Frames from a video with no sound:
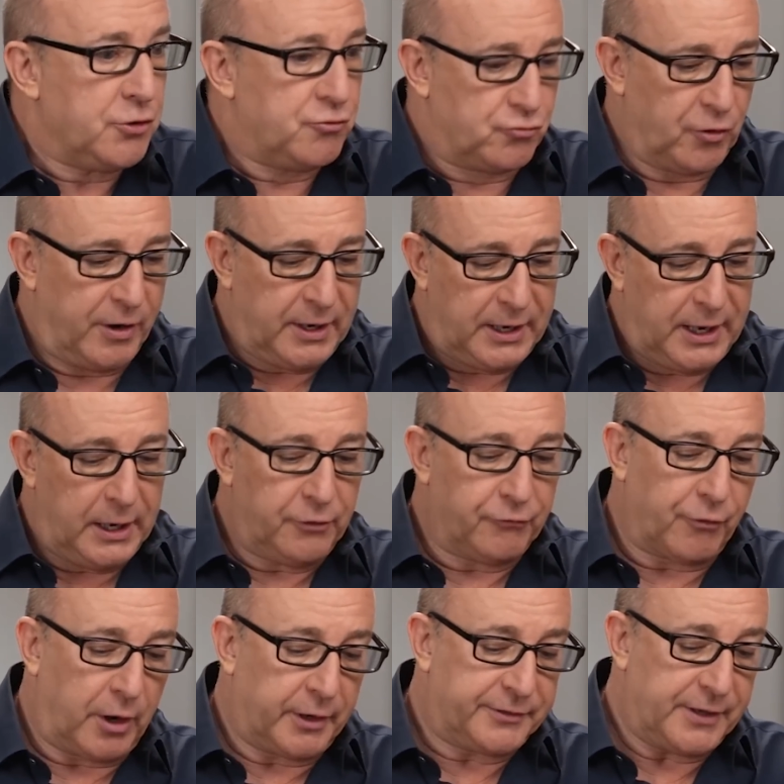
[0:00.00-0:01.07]
Drinking,
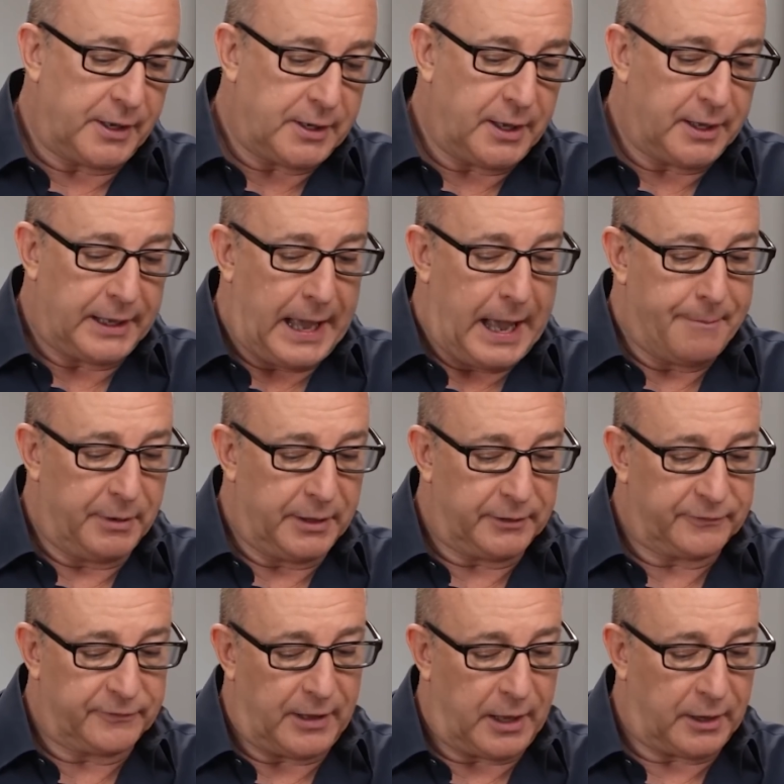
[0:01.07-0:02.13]
drug taking, gambling,
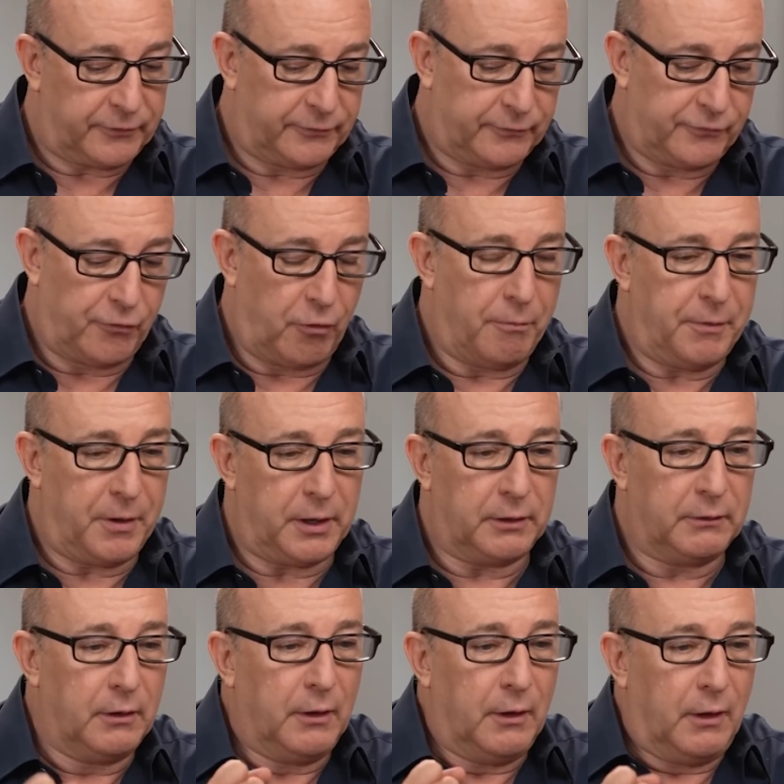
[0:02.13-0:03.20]
sex,
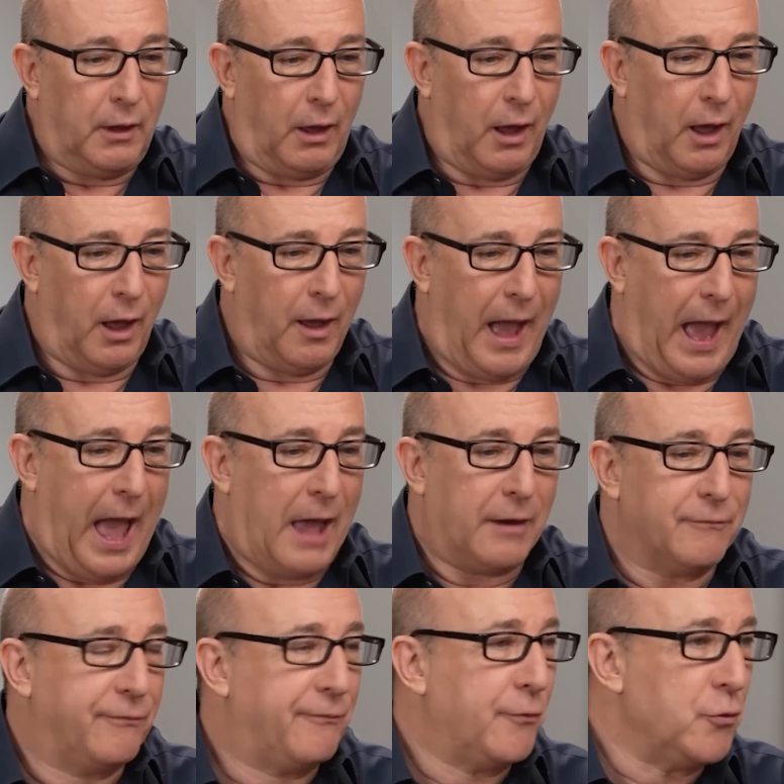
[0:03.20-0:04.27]
shopping,
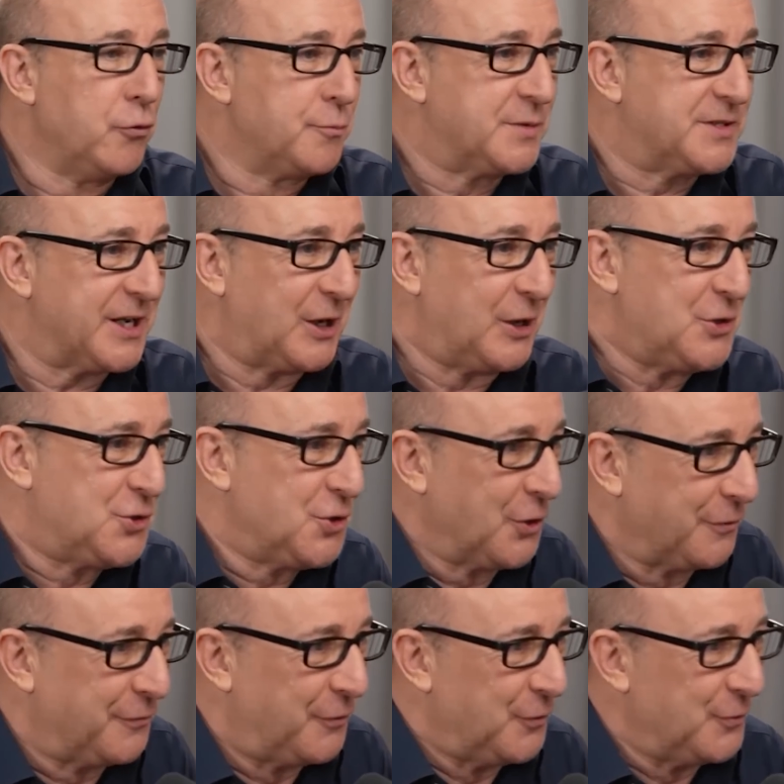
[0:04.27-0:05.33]
and food, particularly
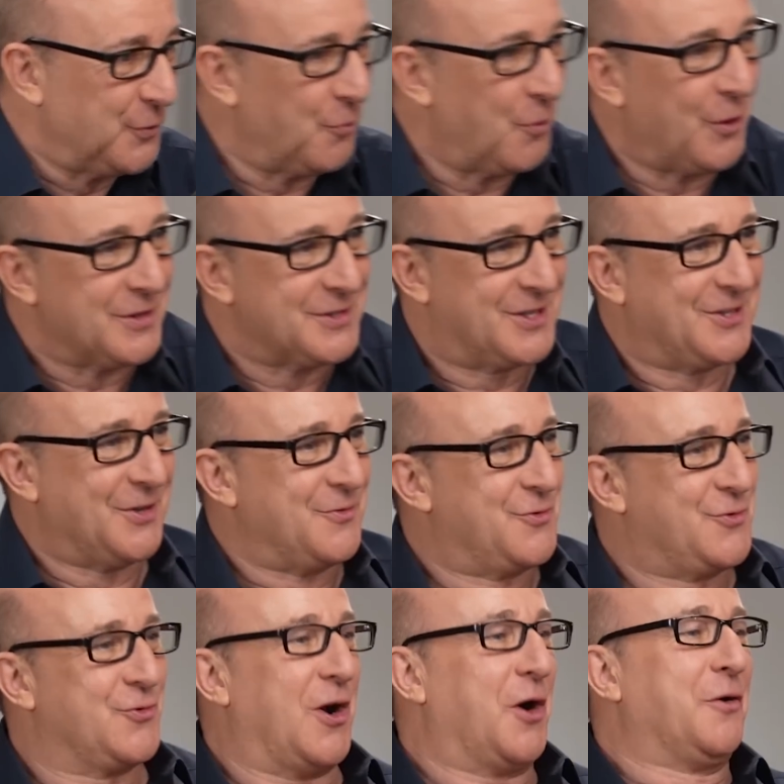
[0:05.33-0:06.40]
sugar food, the world's sort of
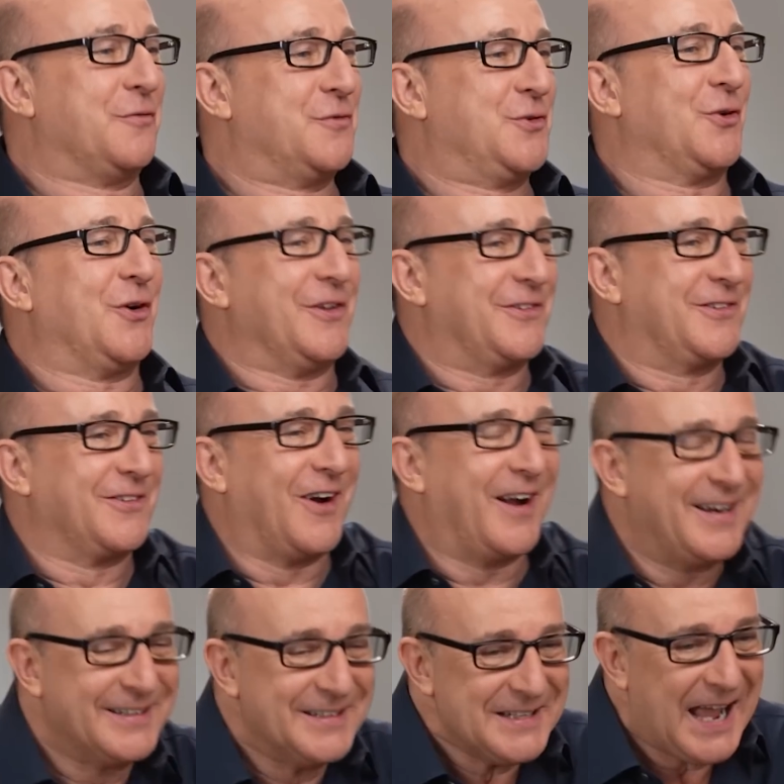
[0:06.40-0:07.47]
drug of choice,
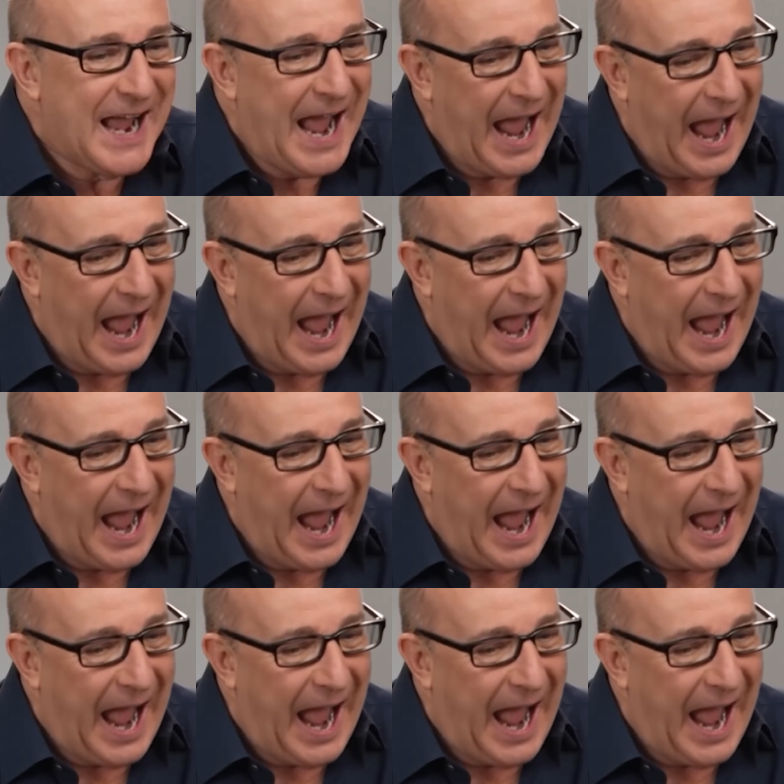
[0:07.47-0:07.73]
right?